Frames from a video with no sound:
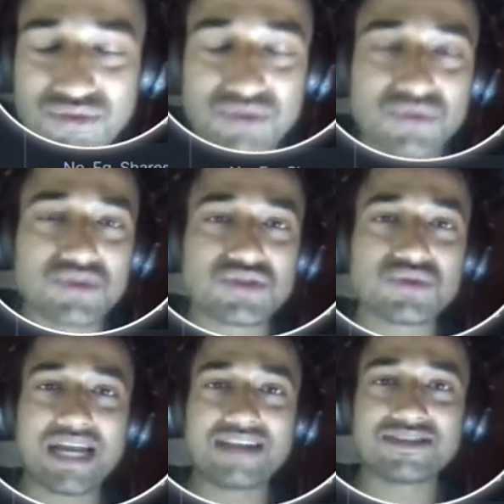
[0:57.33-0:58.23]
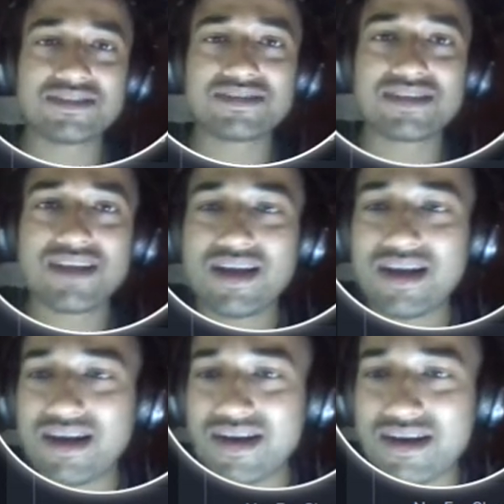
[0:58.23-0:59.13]
for those two challenges,
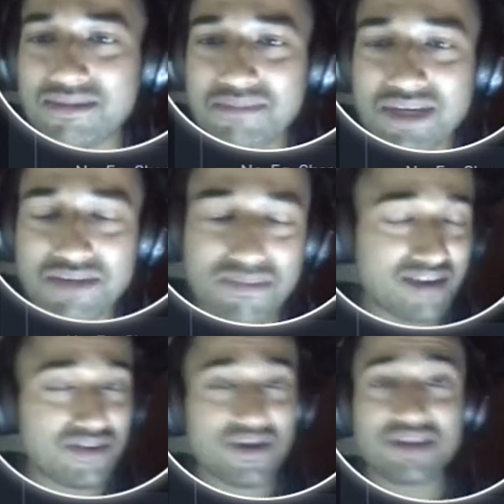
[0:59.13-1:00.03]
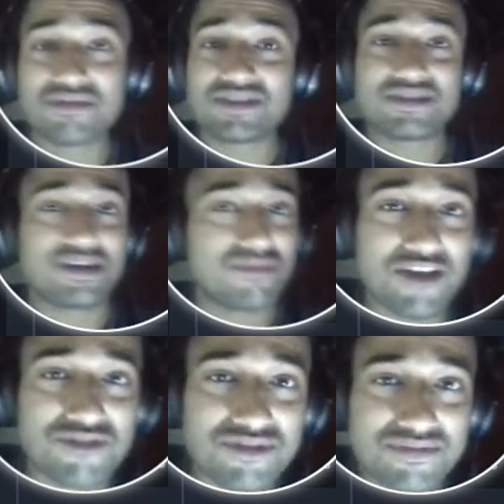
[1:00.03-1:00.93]
it might not even survive.